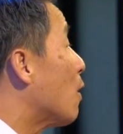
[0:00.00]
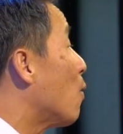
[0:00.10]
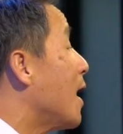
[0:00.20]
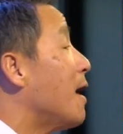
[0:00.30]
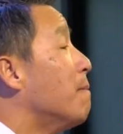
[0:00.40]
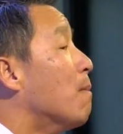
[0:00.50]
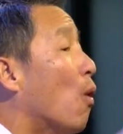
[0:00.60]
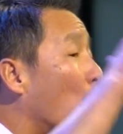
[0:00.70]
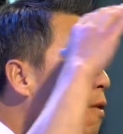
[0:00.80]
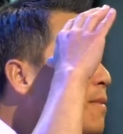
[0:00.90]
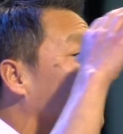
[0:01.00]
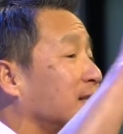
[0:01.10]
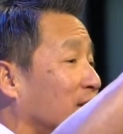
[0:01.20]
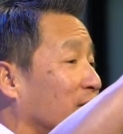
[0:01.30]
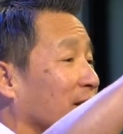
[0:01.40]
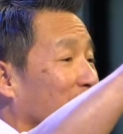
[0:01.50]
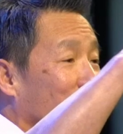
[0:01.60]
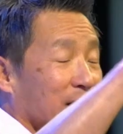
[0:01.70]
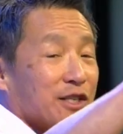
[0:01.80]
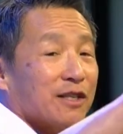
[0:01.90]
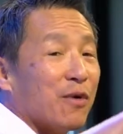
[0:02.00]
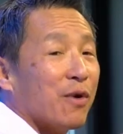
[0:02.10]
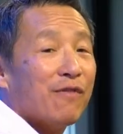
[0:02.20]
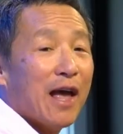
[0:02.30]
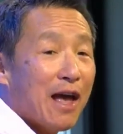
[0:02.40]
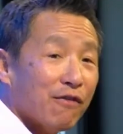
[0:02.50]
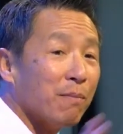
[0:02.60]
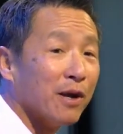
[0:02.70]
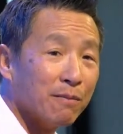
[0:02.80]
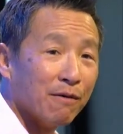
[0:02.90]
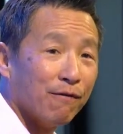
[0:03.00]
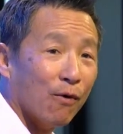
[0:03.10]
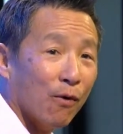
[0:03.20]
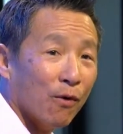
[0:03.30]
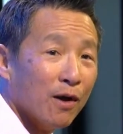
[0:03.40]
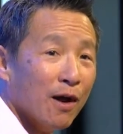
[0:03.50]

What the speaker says: we're more materially rich than we've ever been before.